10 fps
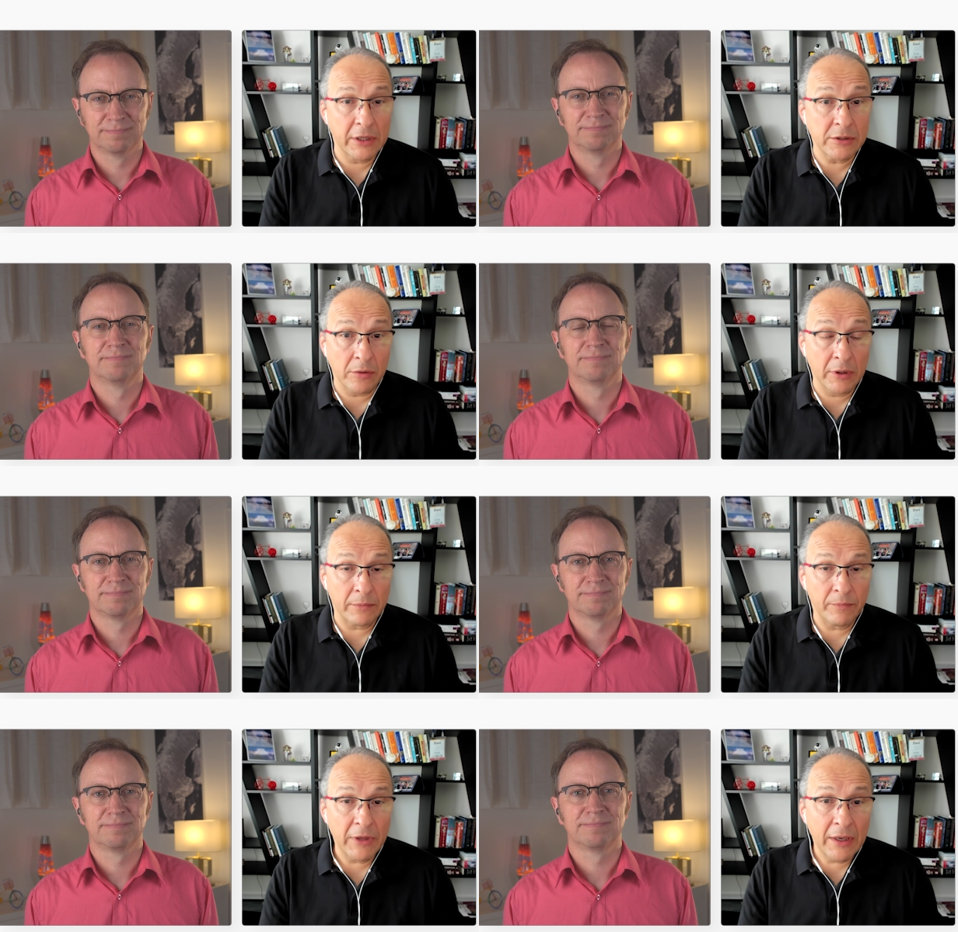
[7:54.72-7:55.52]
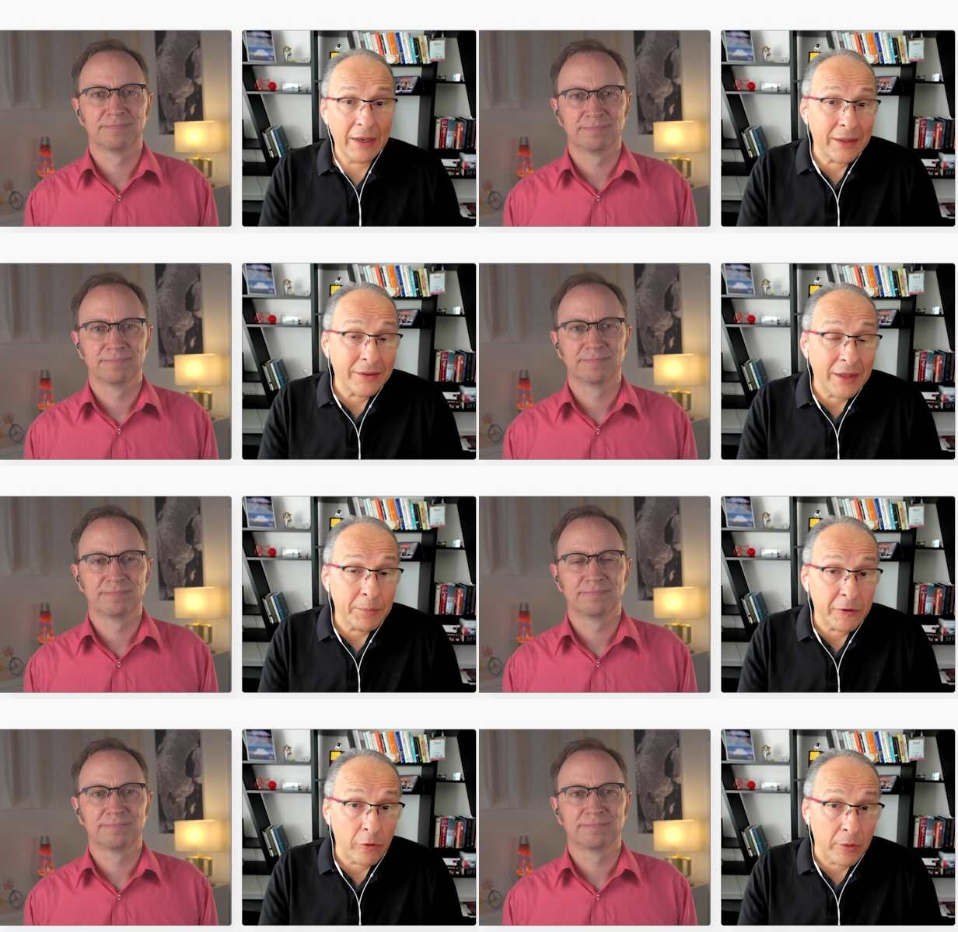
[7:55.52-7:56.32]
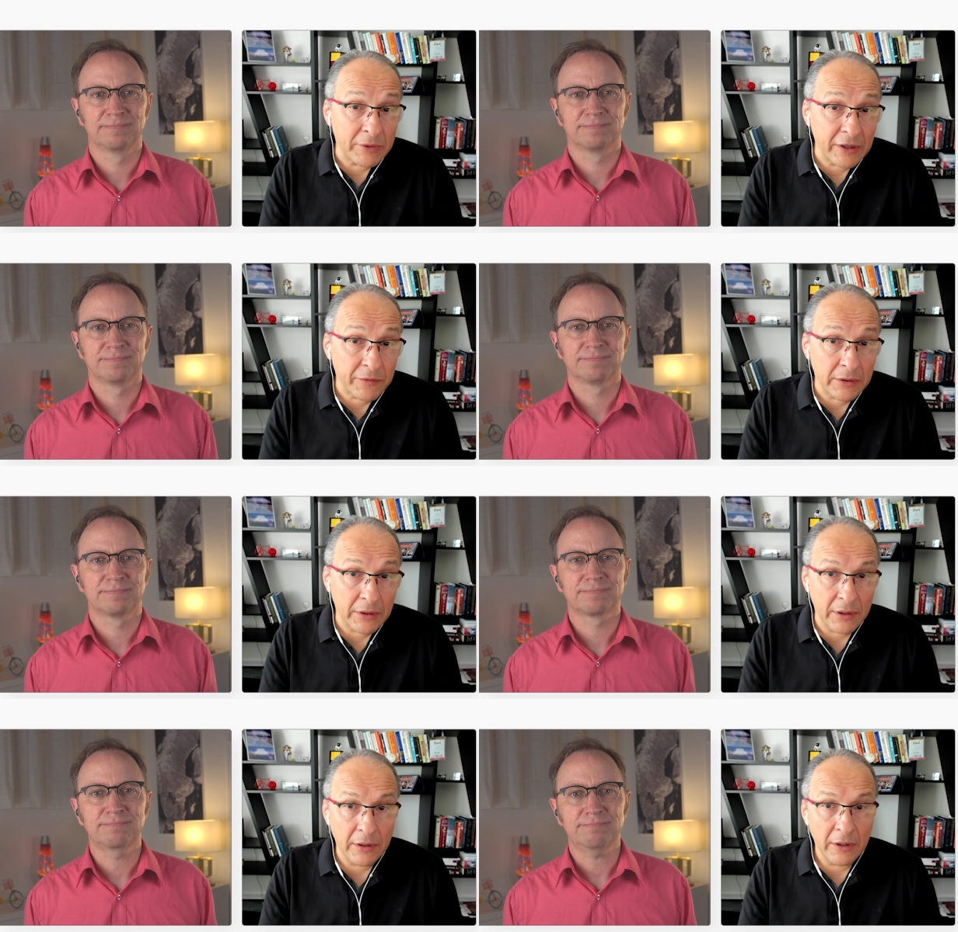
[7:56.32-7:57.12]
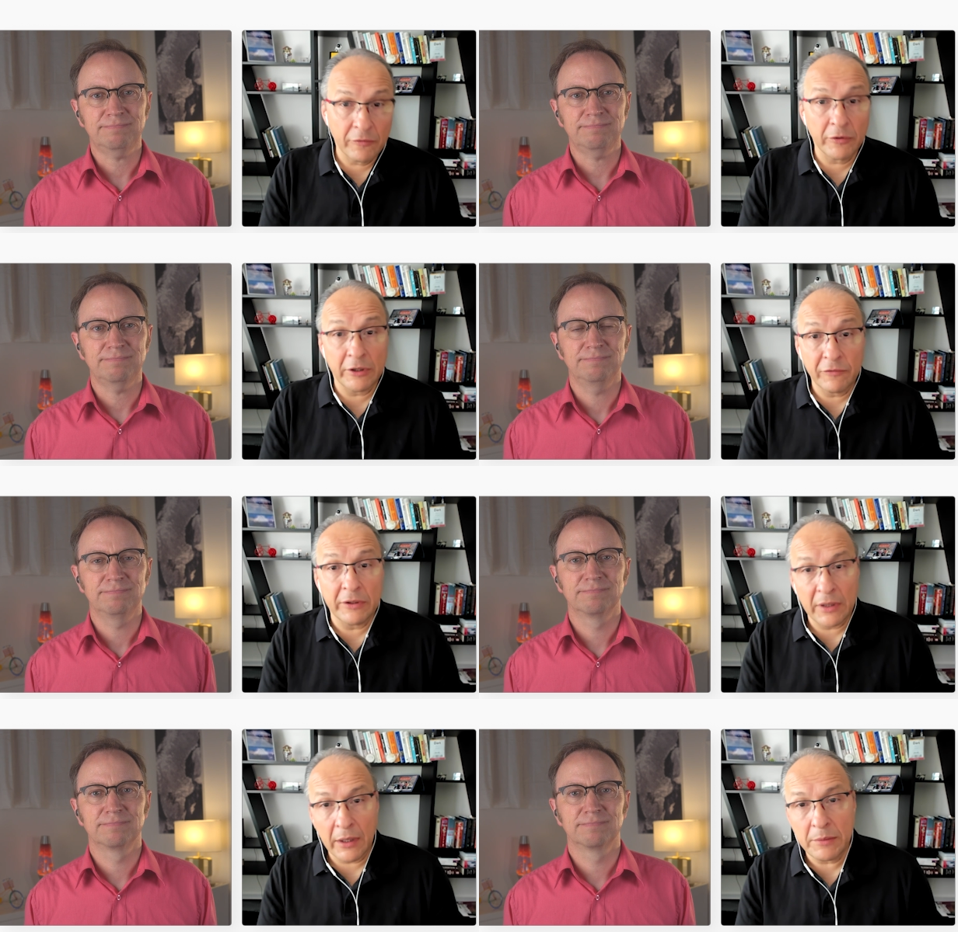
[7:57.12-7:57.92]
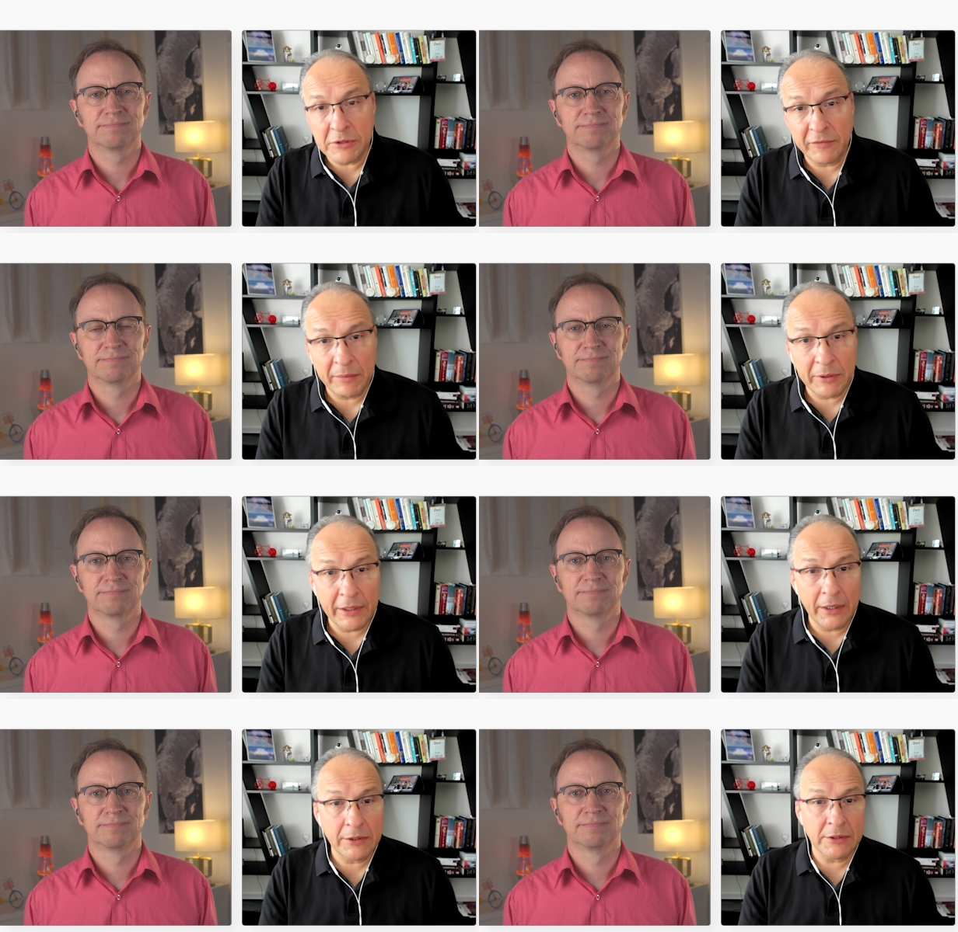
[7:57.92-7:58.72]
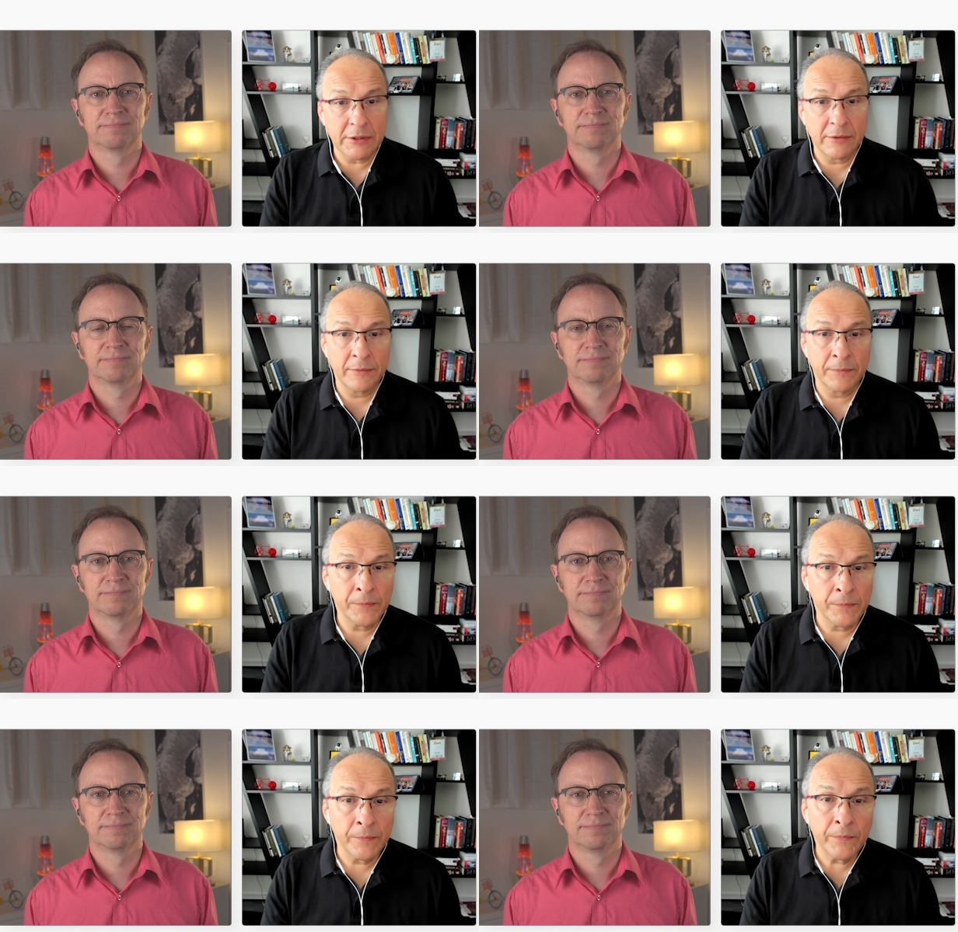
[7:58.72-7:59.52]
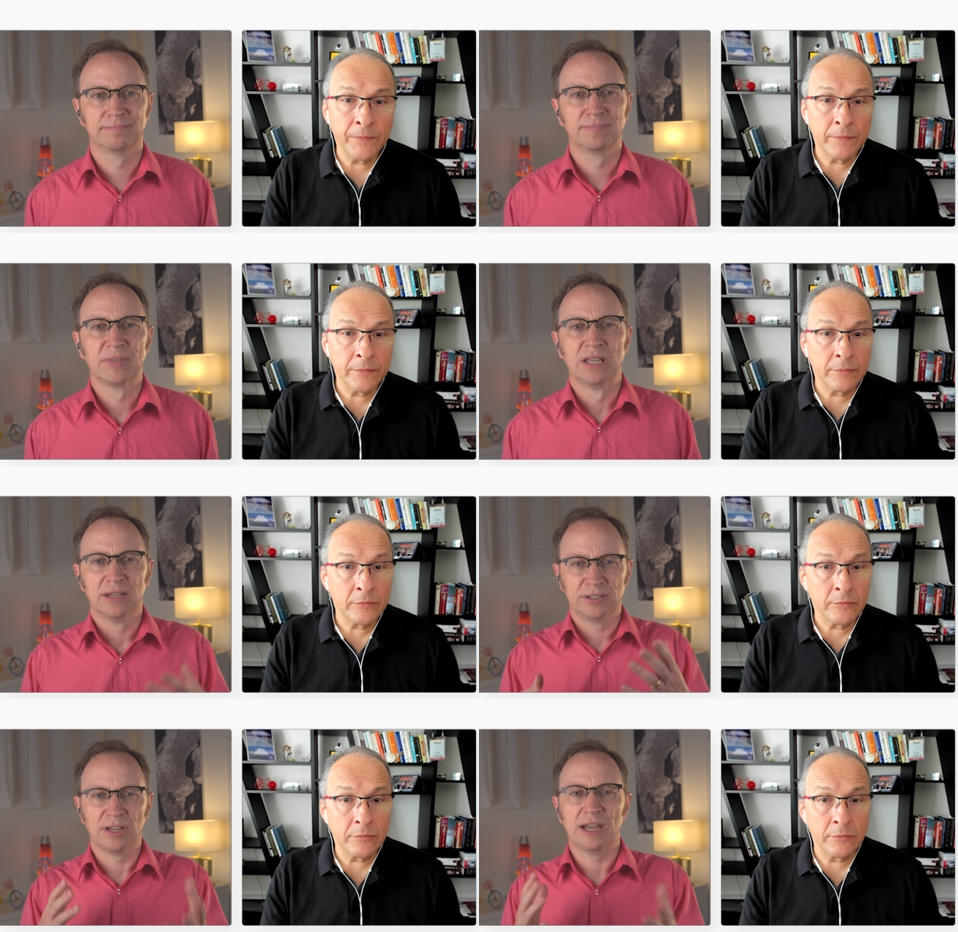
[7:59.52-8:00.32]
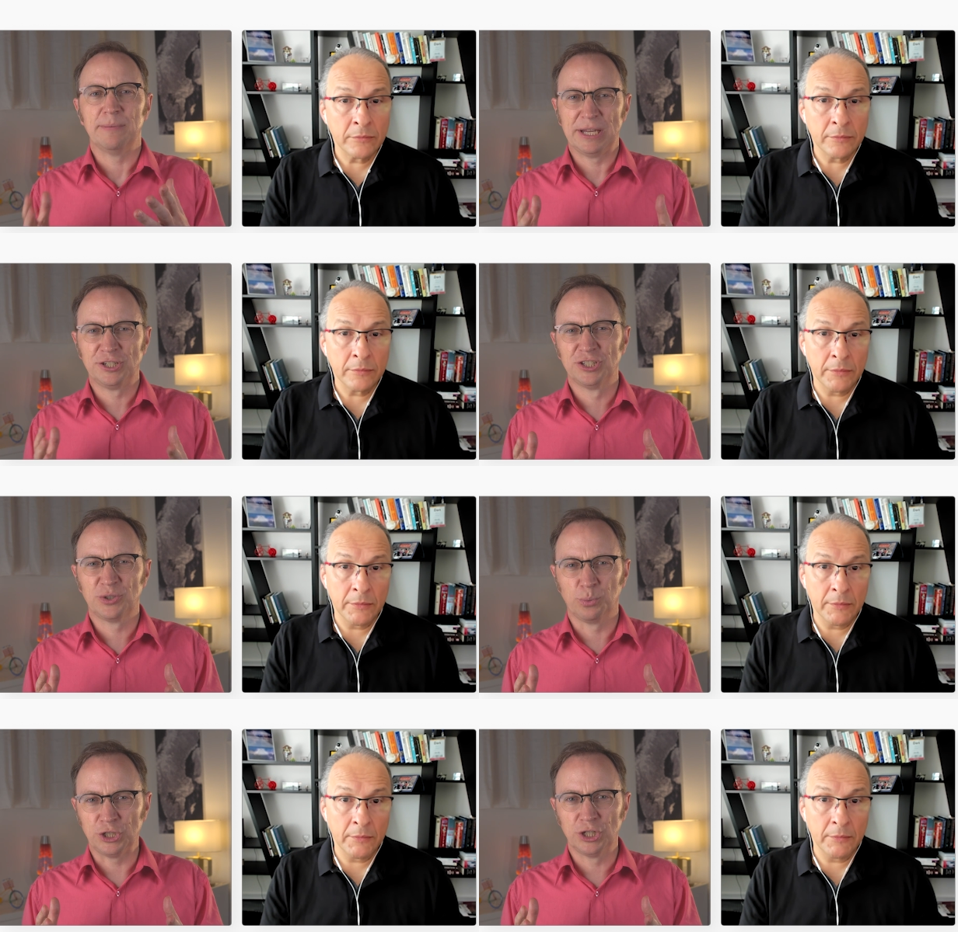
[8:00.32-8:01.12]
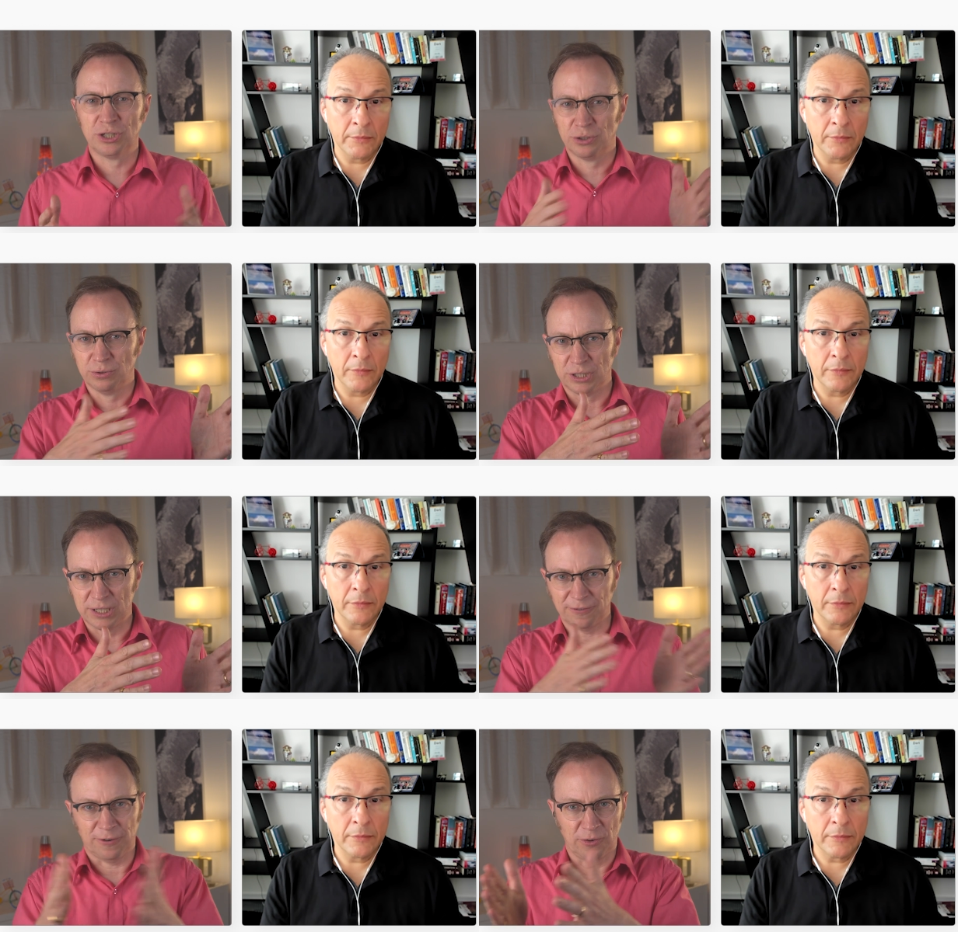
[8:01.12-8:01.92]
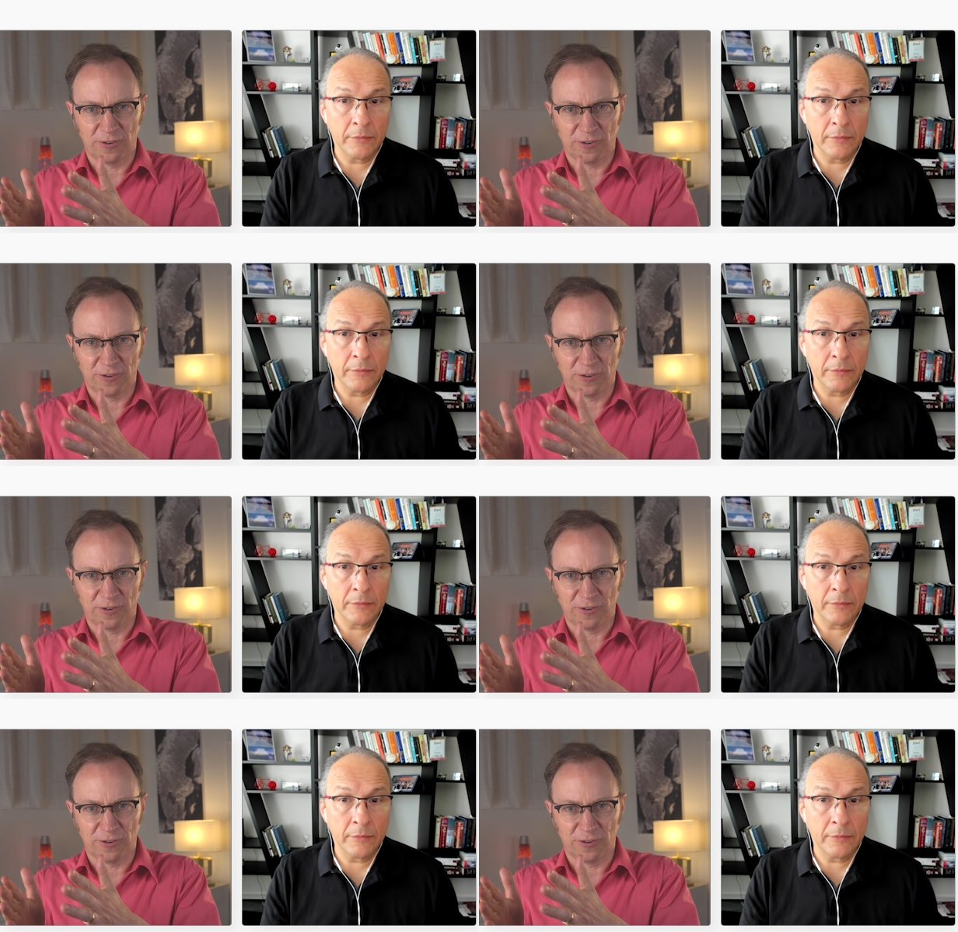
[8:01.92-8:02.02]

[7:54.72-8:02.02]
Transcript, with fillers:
Speaker 1: and so on. And they perform differently for different types of applications.
Speaker 2: So I imagine switching to a different